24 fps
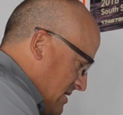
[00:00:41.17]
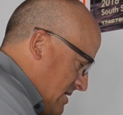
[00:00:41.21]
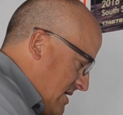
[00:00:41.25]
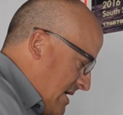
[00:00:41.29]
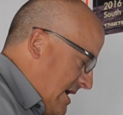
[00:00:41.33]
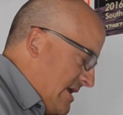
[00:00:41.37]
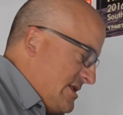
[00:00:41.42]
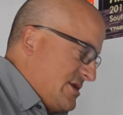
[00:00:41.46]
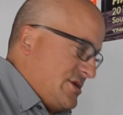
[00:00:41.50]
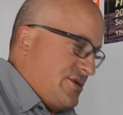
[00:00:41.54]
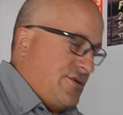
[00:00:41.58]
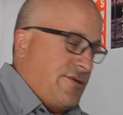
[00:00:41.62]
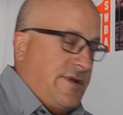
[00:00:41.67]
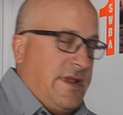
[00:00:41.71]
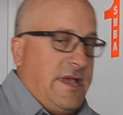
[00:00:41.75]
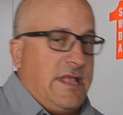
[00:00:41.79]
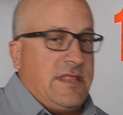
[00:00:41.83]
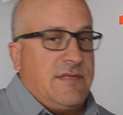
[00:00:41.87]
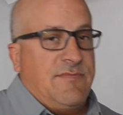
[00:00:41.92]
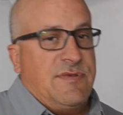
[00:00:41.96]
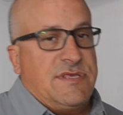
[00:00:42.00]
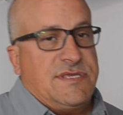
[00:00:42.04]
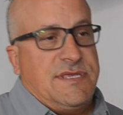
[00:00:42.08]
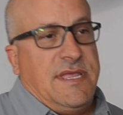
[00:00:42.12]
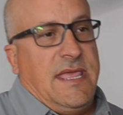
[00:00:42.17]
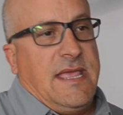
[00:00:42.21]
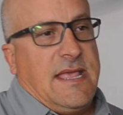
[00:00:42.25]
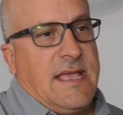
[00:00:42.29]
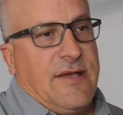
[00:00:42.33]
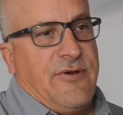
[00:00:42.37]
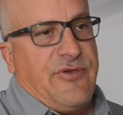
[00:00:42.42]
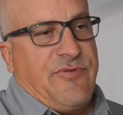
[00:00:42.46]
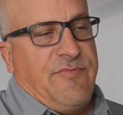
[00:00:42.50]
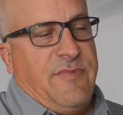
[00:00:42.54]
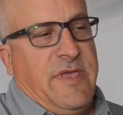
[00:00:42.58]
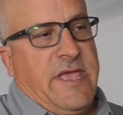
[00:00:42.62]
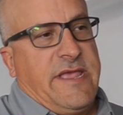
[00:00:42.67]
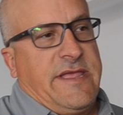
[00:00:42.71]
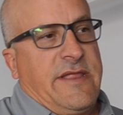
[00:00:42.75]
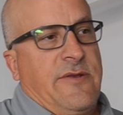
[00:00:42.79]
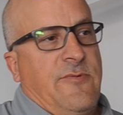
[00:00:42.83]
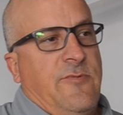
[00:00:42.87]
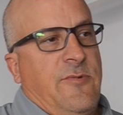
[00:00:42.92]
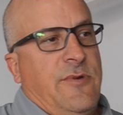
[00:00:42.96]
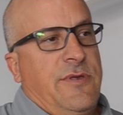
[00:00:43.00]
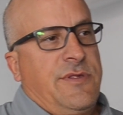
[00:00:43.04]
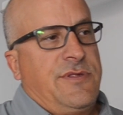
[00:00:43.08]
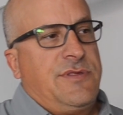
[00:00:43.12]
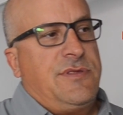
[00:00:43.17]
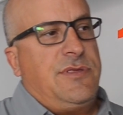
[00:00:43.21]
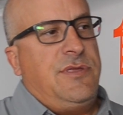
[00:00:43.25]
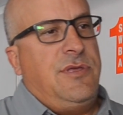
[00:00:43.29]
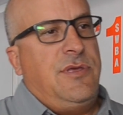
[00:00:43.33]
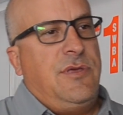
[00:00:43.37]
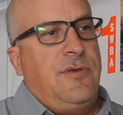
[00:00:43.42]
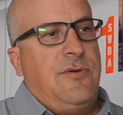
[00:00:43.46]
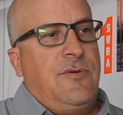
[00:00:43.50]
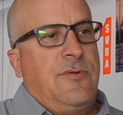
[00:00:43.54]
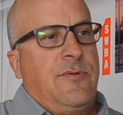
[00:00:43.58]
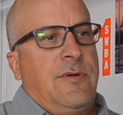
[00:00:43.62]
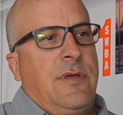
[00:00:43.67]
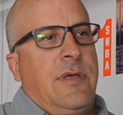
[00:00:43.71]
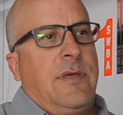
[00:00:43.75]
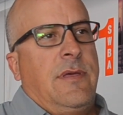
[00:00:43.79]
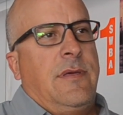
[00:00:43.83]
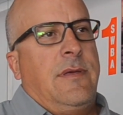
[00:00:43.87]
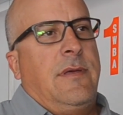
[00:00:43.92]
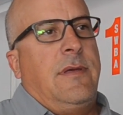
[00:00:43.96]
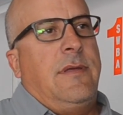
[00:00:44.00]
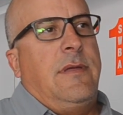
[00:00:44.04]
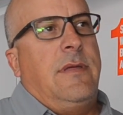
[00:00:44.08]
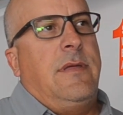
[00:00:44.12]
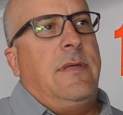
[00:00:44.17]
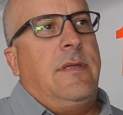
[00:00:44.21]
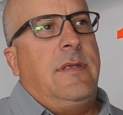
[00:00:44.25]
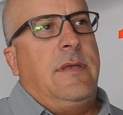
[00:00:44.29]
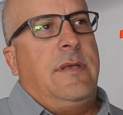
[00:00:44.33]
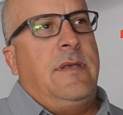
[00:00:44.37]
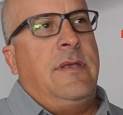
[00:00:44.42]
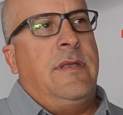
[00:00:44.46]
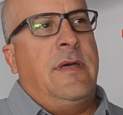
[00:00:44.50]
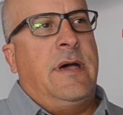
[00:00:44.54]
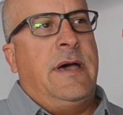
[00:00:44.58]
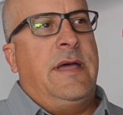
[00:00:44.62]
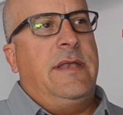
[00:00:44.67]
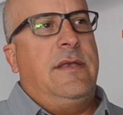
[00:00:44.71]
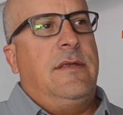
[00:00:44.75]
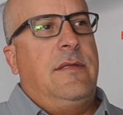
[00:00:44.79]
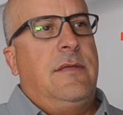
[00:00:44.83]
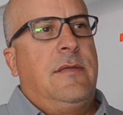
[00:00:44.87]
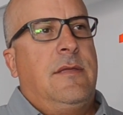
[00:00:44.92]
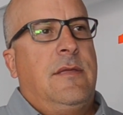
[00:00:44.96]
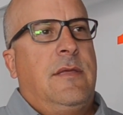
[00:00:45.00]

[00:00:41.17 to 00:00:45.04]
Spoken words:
As it turned out, the mistake I was making was to not